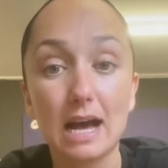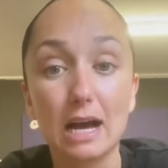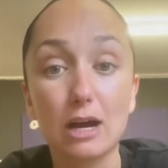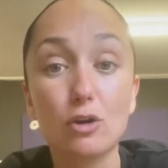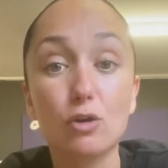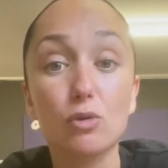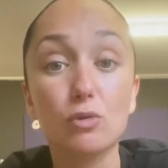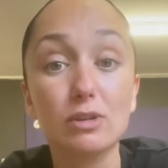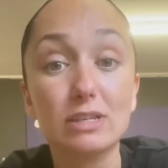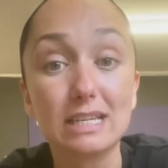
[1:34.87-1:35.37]

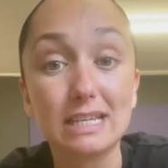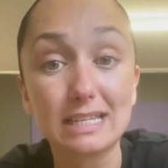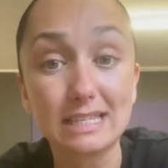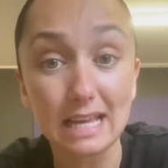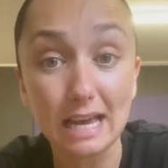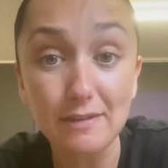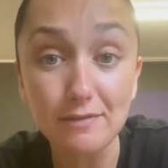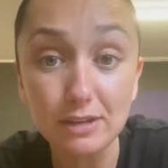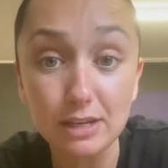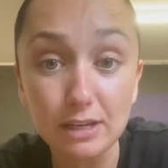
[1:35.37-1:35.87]
causing
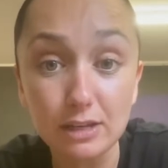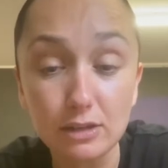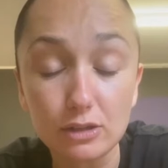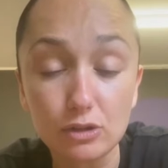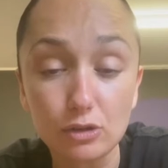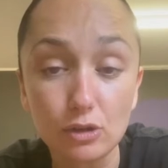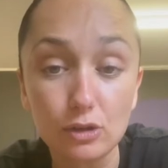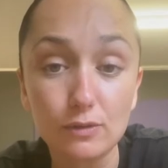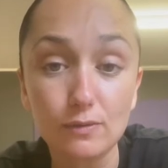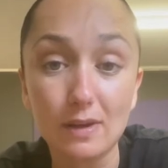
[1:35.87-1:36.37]
safety
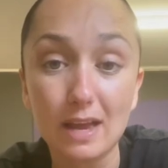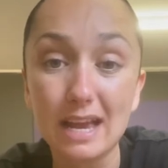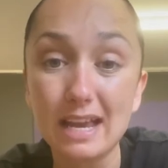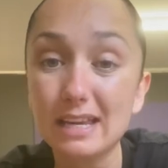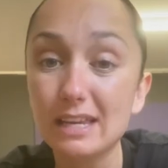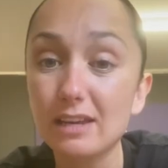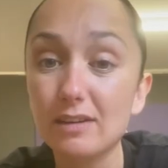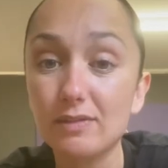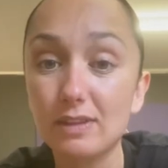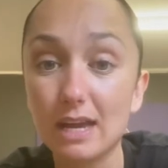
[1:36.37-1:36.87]
concerns for
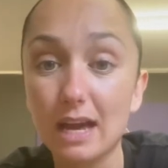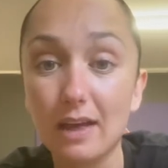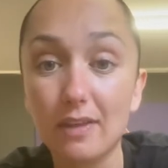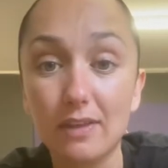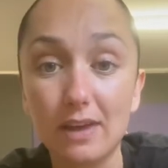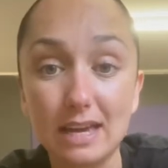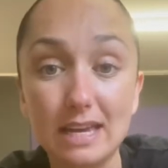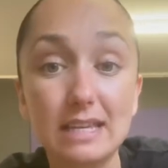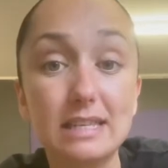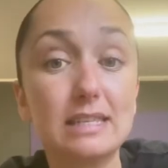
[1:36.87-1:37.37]
any of the other
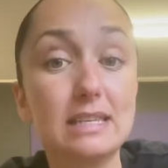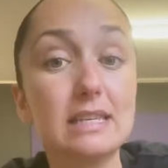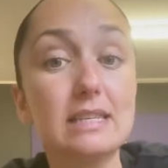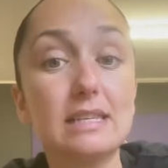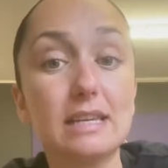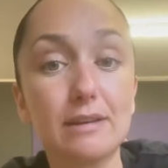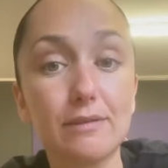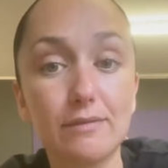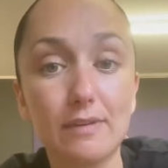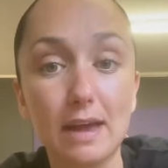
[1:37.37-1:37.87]

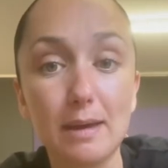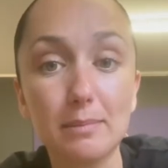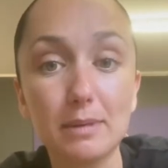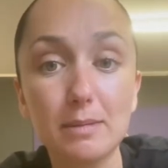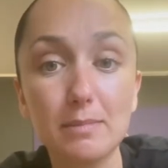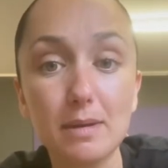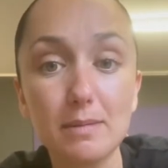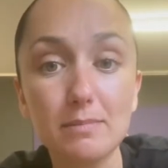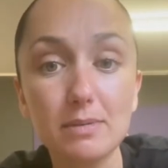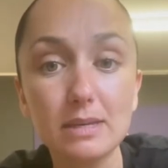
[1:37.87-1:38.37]
existing family
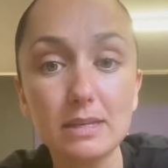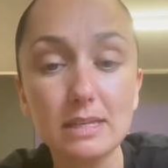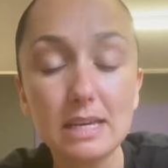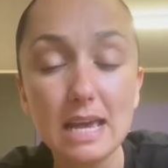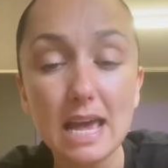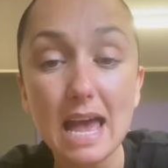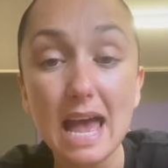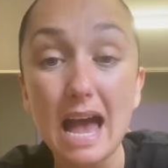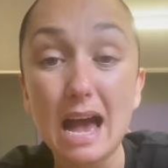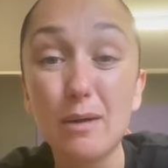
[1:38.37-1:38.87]
members.
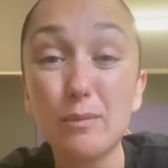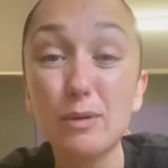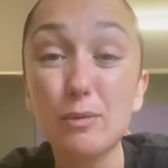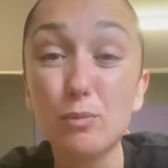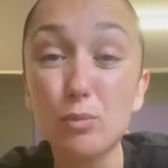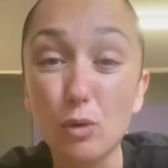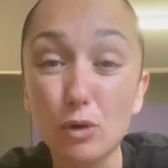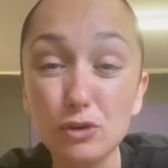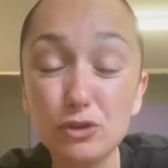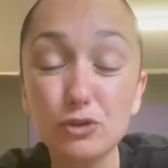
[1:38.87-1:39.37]
And we
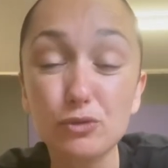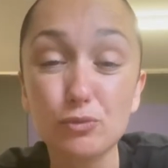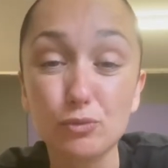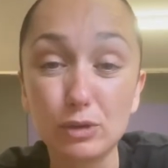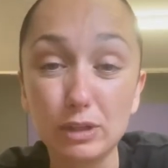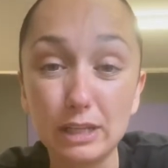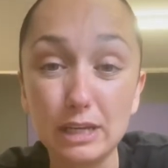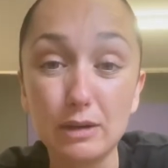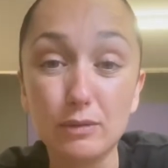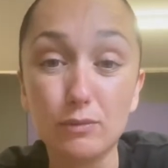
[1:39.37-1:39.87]
want to
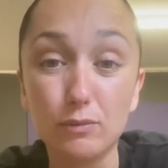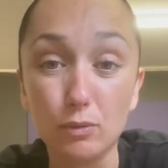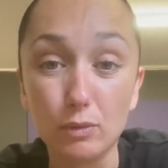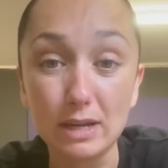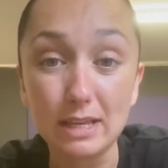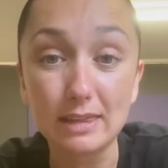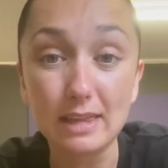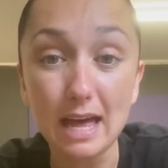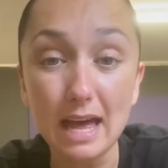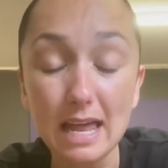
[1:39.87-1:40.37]
really
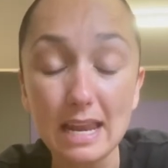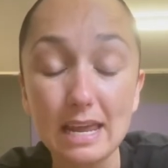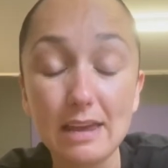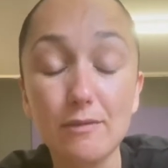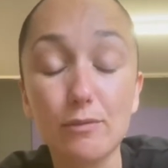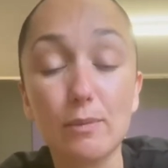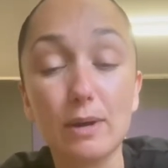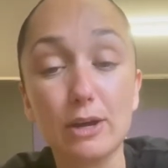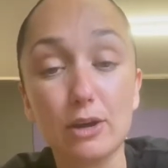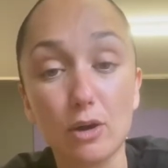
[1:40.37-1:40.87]
avoid that
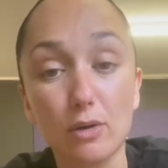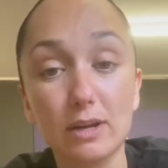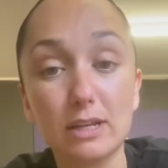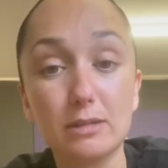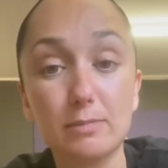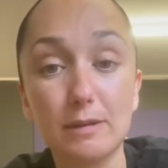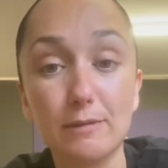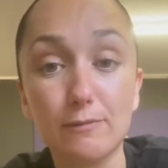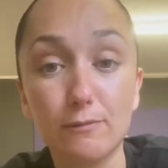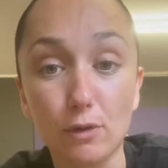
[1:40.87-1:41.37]
if we're going to
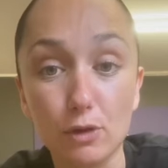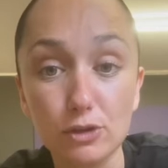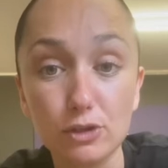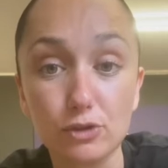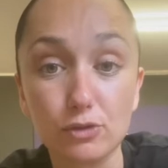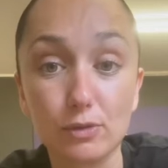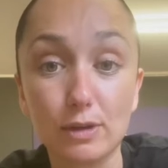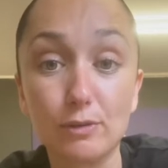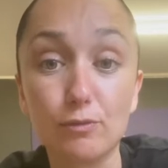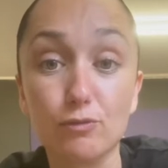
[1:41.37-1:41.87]
be
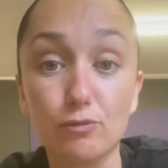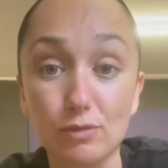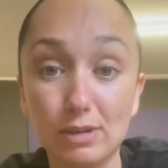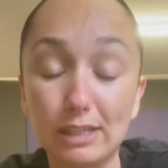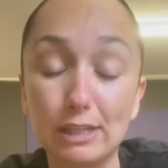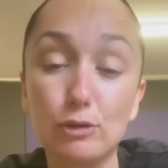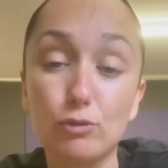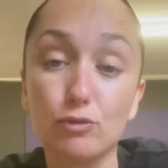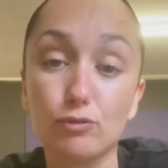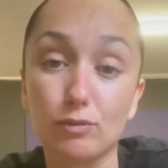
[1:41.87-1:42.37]
fostering
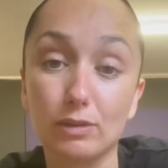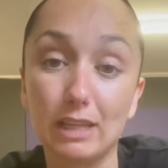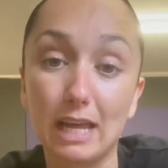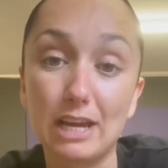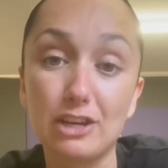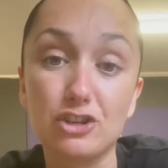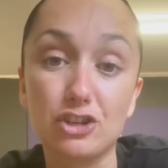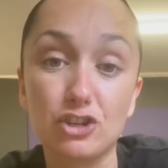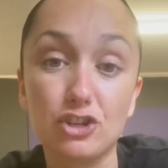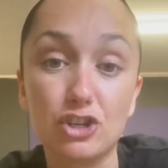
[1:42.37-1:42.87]
really good
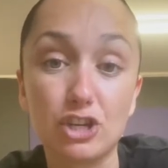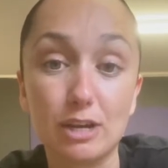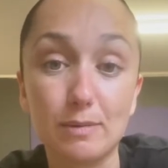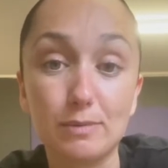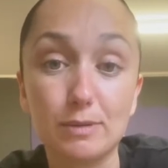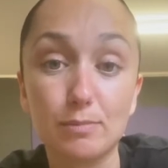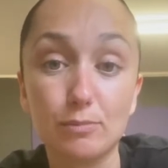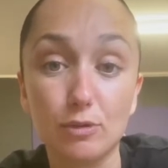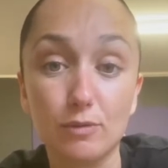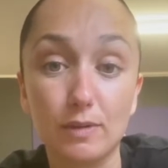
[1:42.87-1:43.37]

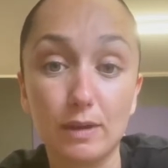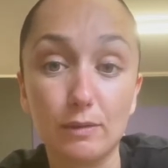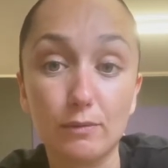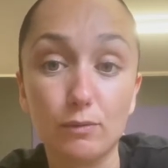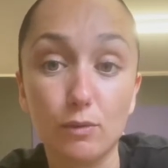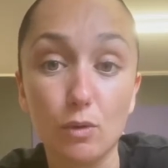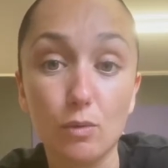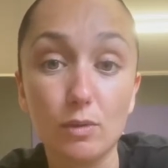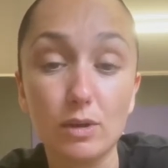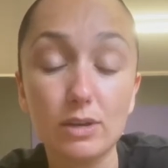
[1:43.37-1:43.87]
relationships moving
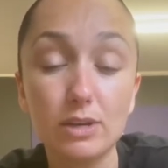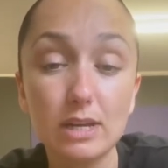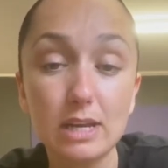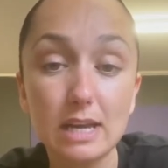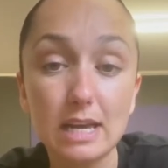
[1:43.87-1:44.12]
forward.